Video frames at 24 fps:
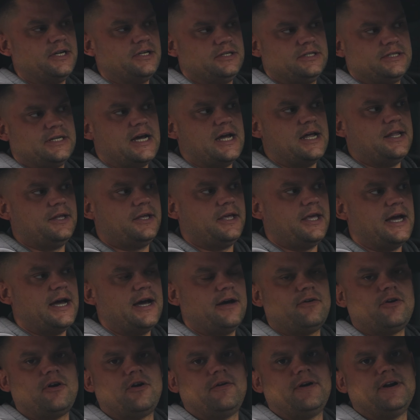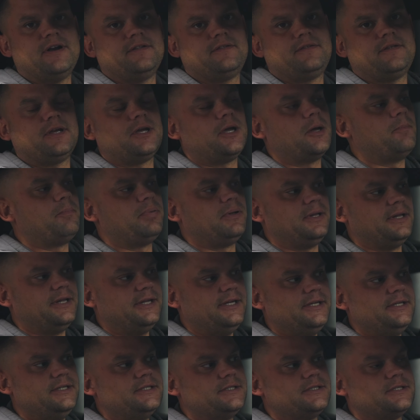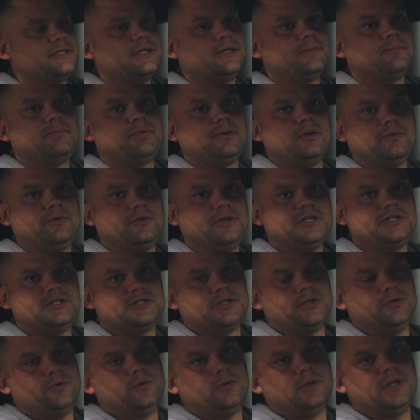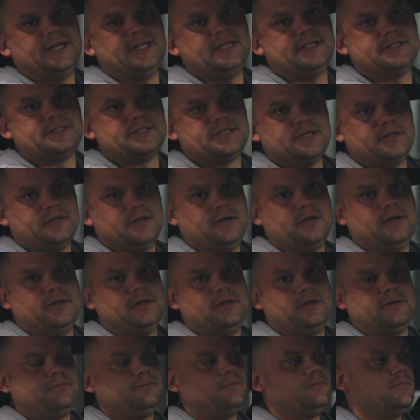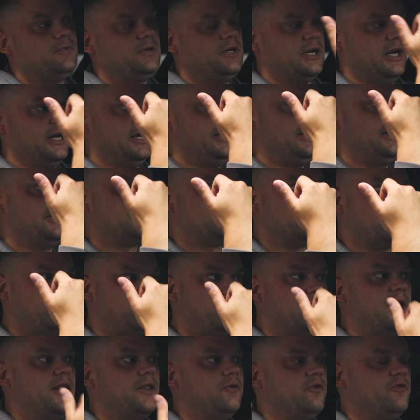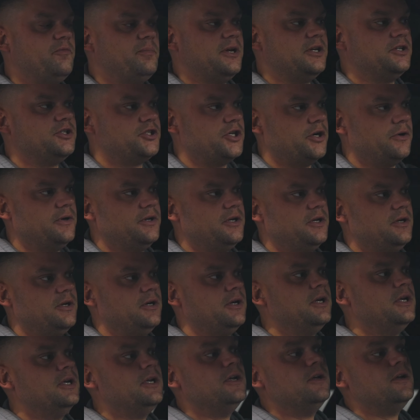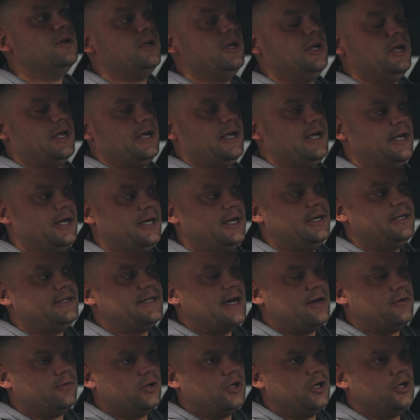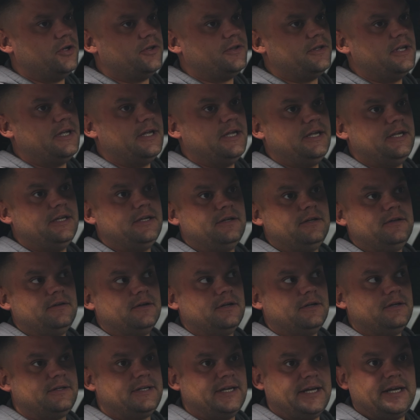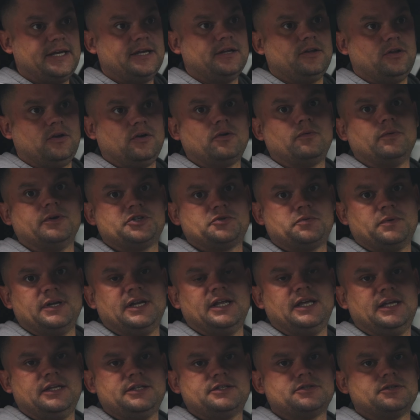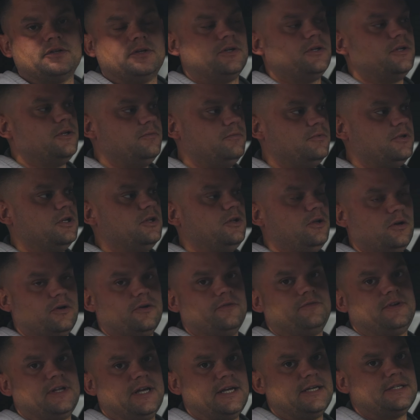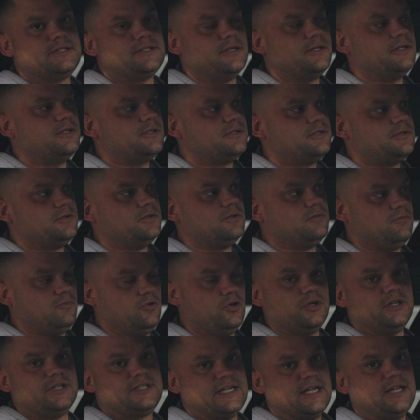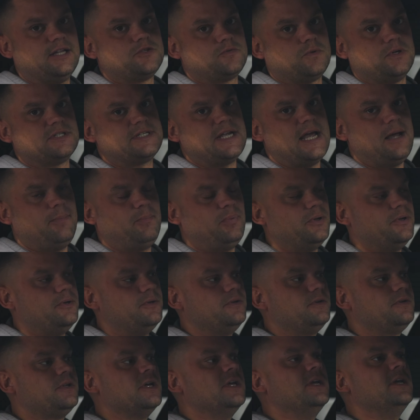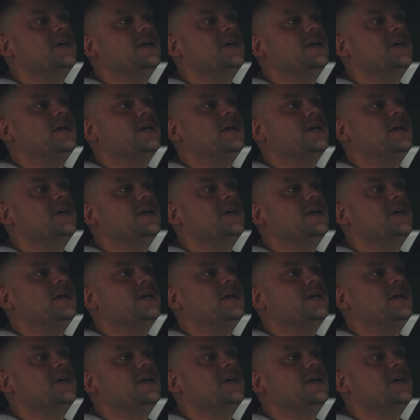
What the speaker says: and start the car or anything, please plug this tool into the software that we've been showing you. Download the data log which we need, so the log of data that's going to tell us what's happened.